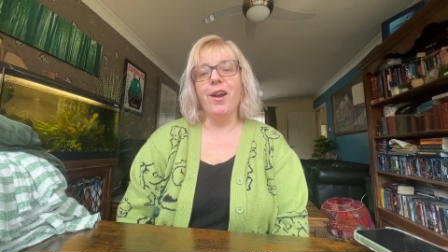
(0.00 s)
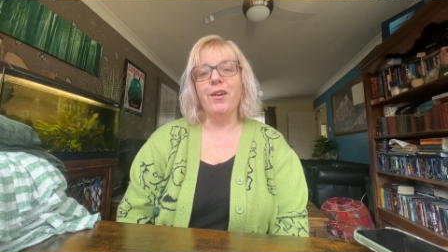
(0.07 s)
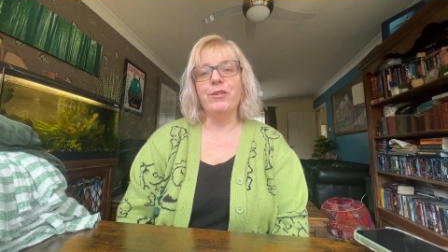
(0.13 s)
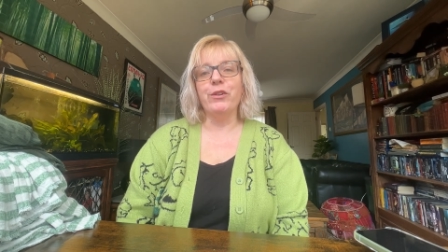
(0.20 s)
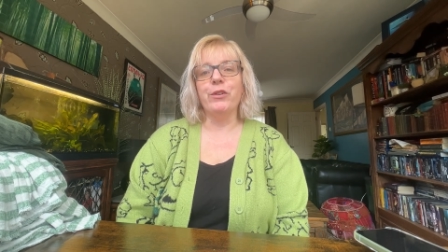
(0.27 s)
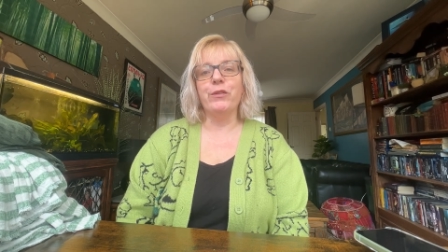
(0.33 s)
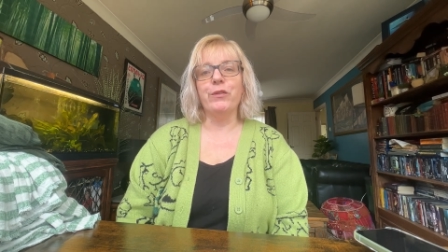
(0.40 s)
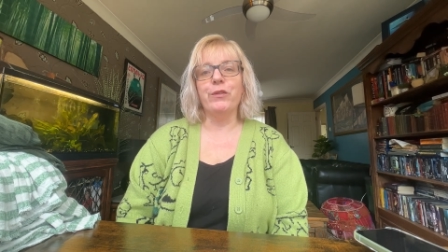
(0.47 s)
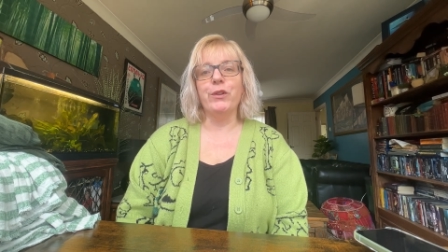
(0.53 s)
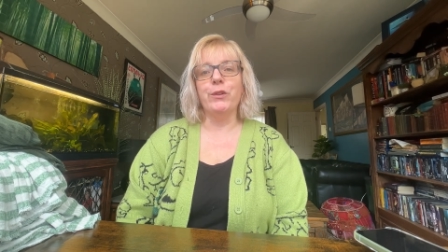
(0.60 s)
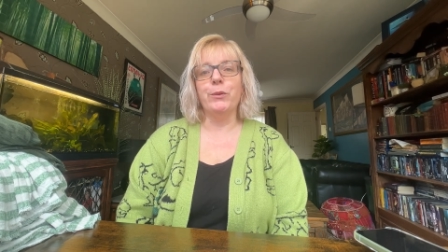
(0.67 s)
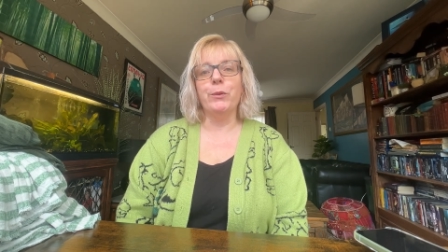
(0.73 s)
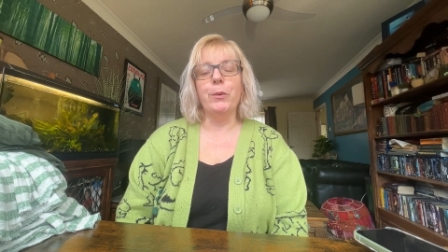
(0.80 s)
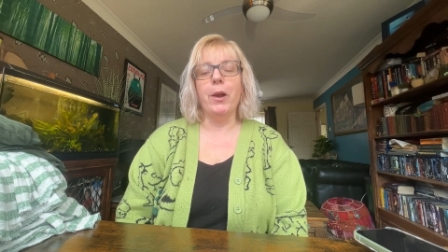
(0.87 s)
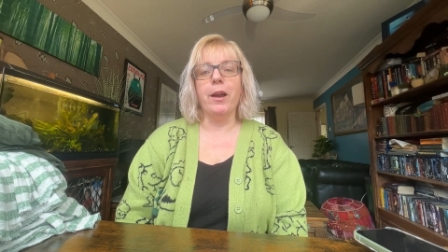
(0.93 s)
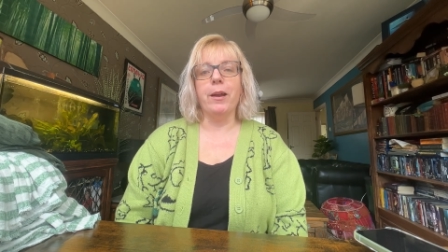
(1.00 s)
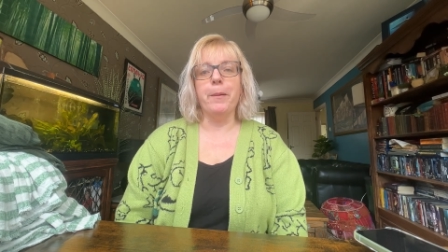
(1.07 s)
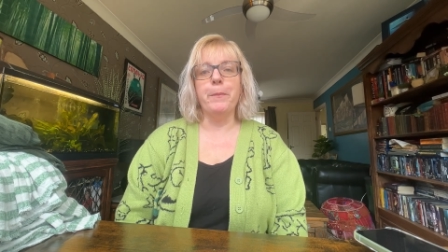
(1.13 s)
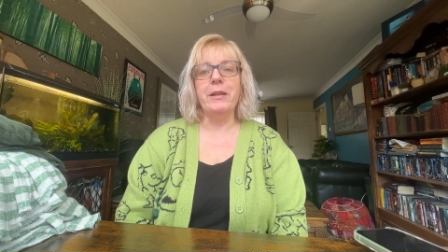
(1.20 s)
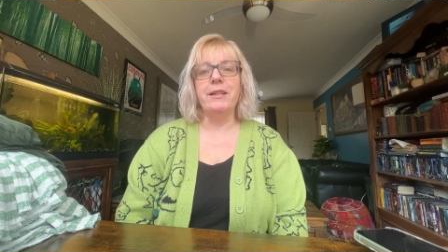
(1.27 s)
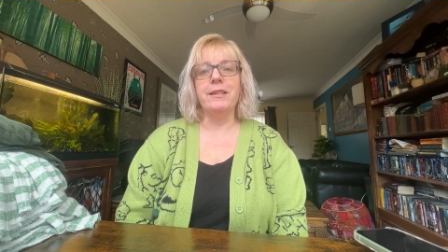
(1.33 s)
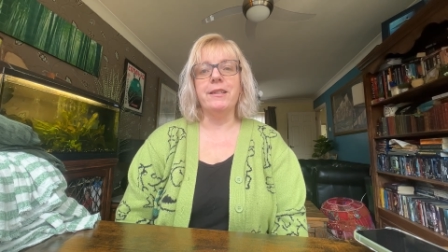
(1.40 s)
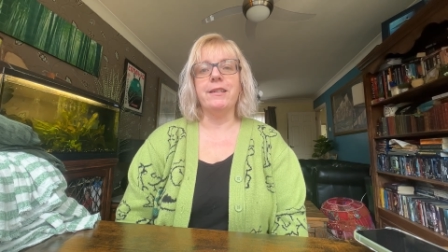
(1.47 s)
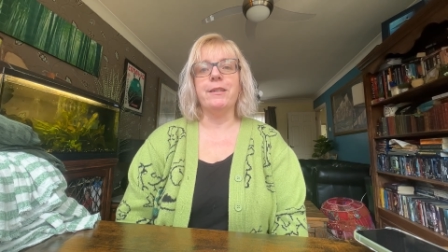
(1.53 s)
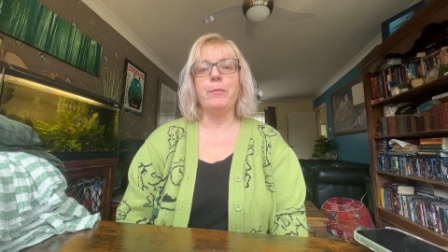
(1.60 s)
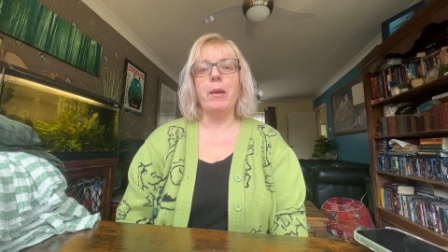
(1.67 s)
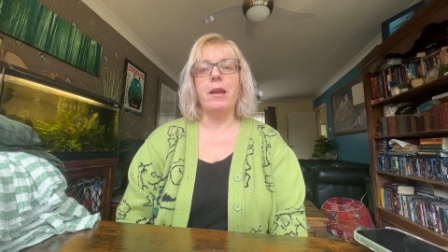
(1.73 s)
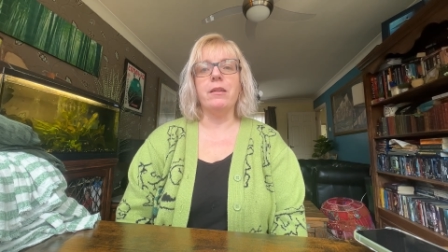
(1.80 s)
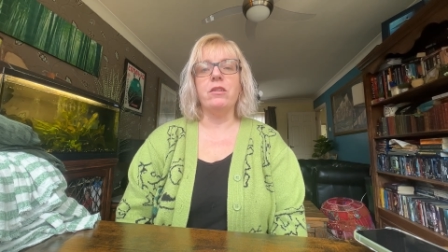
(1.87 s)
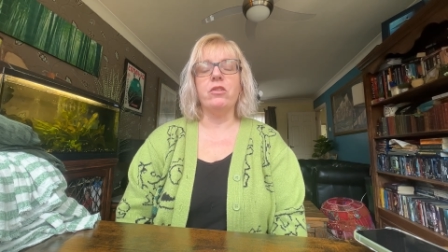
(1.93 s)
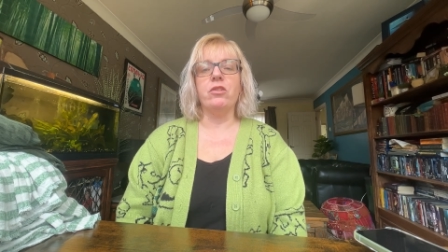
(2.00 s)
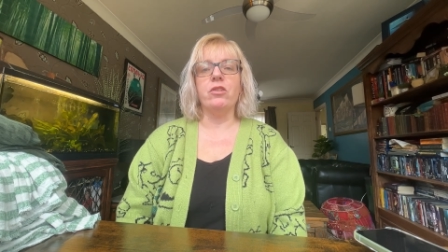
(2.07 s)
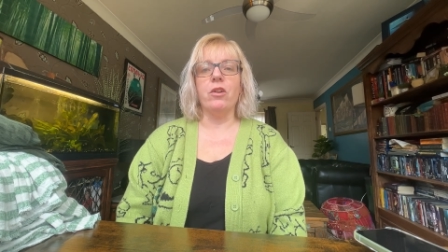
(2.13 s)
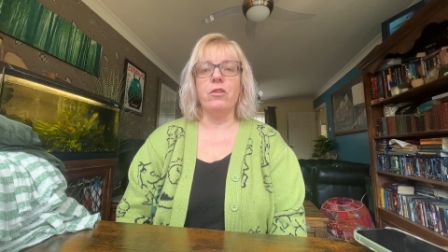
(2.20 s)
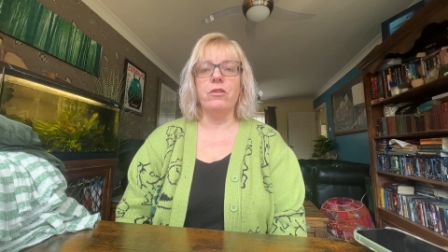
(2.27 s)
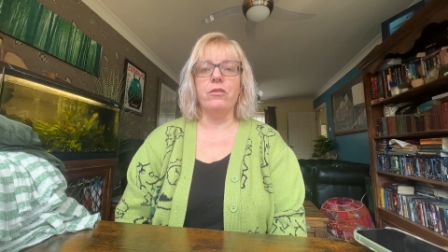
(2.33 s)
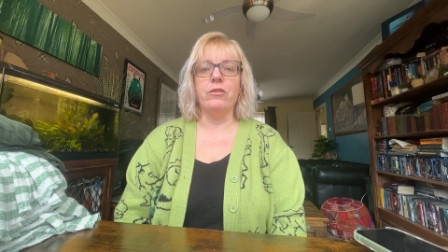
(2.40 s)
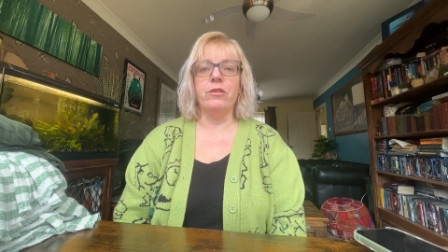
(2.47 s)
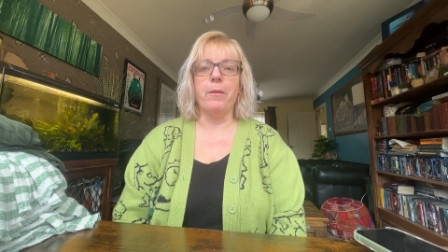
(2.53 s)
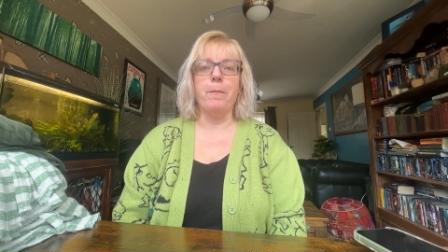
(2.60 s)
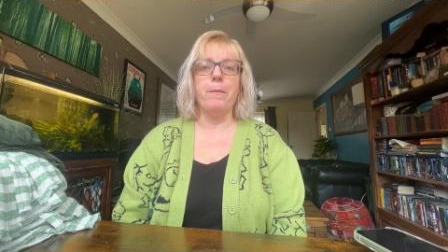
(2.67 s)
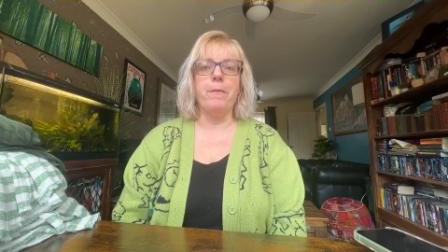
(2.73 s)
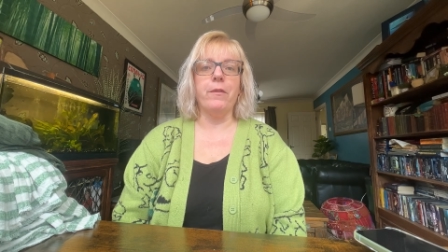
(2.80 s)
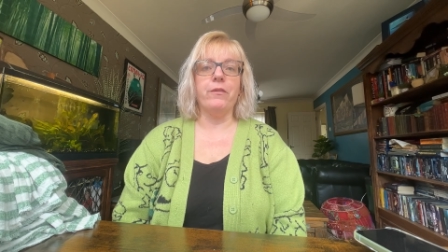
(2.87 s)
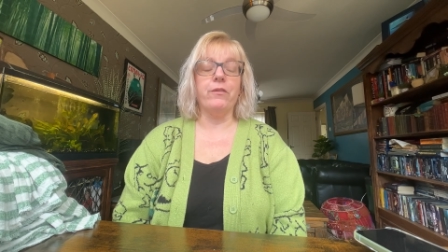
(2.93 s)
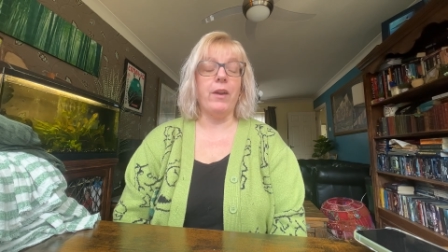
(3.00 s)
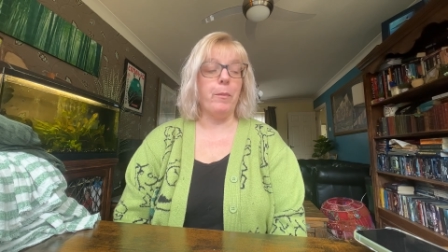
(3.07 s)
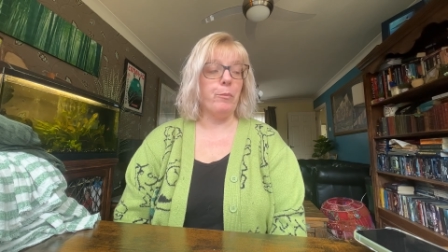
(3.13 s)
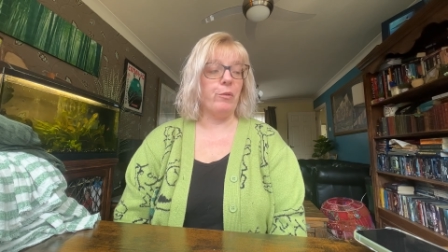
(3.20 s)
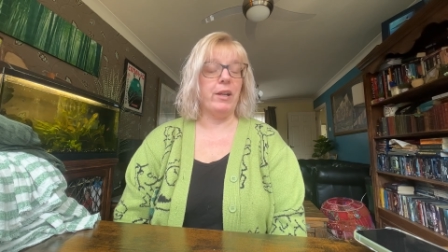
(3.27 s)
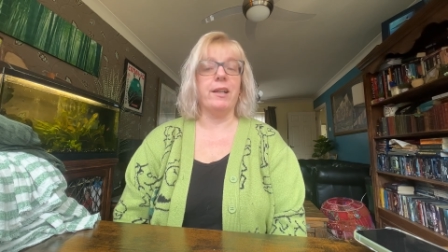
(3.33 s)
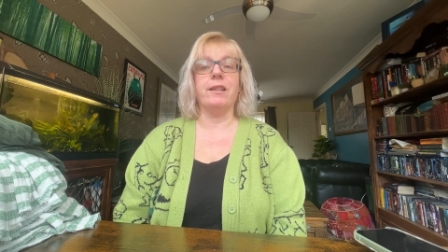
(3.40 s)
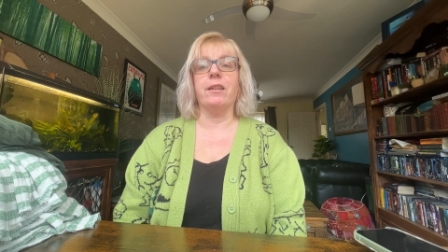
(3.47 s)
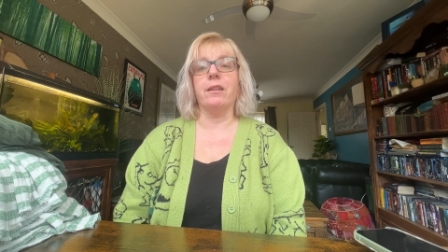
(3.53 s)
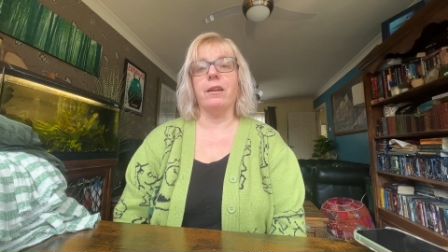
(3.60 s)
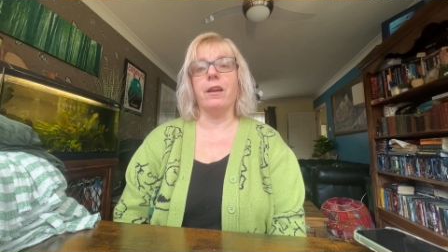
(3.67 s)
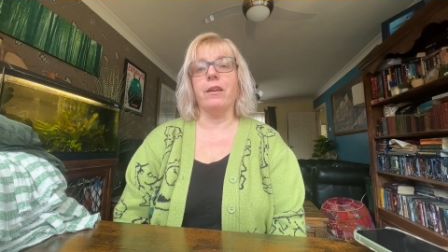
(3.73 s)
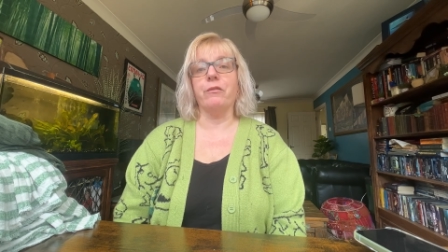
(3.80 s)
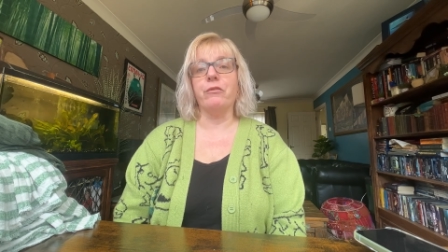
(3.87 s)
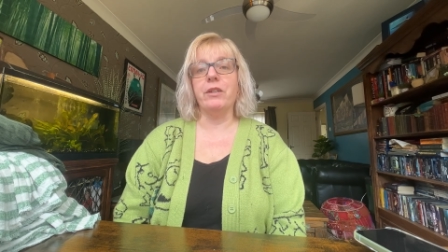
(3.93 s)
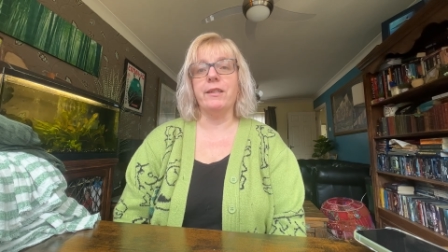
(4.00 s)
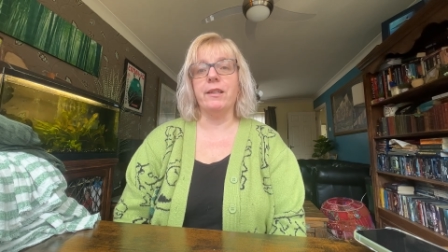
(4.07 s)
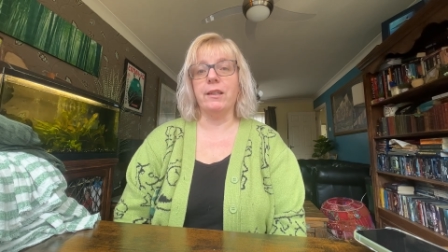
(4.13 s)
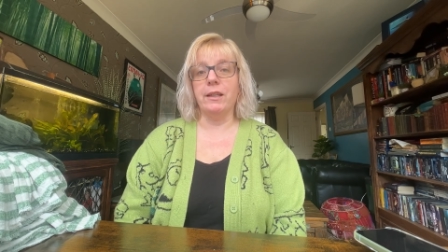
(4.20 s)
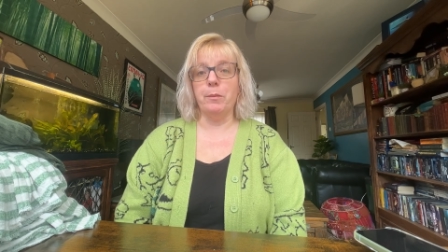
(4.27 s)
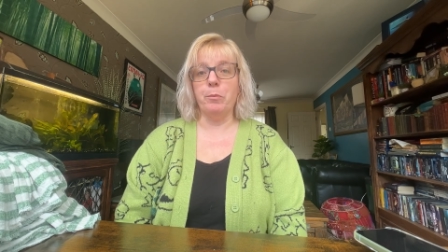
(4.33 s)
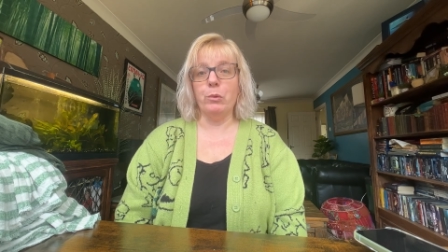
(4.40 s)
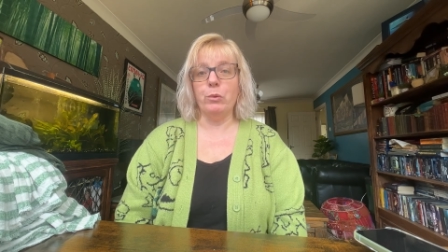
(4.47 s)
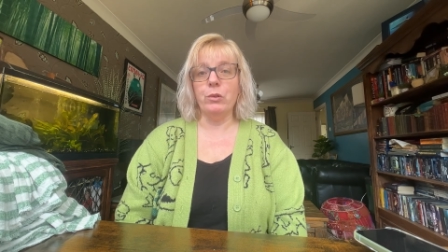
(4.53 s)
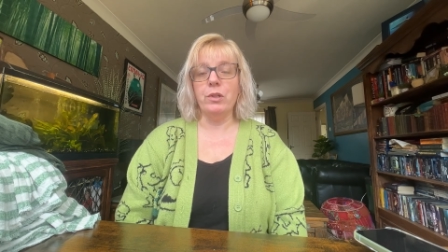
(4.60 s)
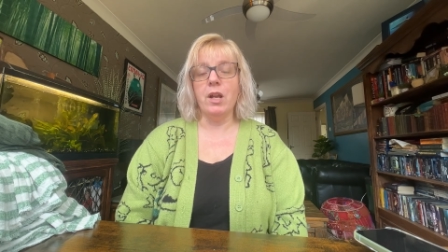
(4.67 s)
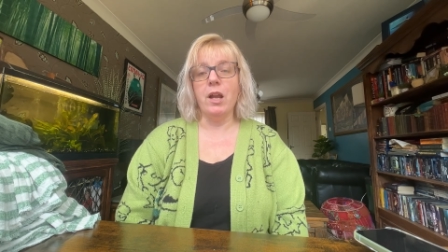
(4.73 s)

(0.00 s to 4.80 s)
I've got a few minutes to spare to show you some fabric that I've recently bought.